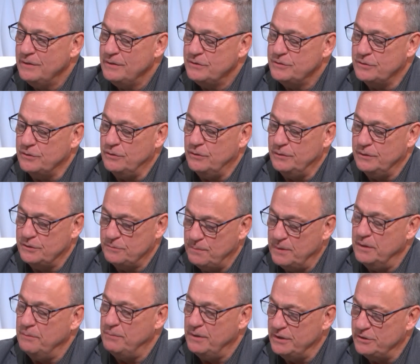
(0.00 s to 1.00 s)
So it's
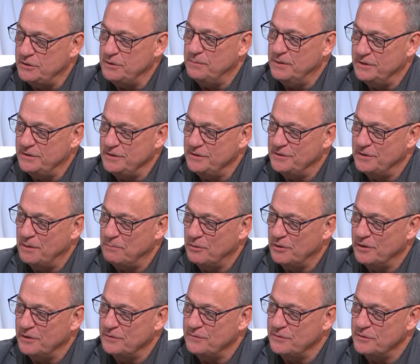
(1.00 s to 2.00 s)
been a busy, busy summer,
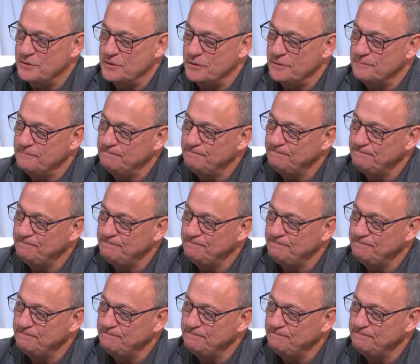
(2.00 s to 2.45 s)
that's for sure.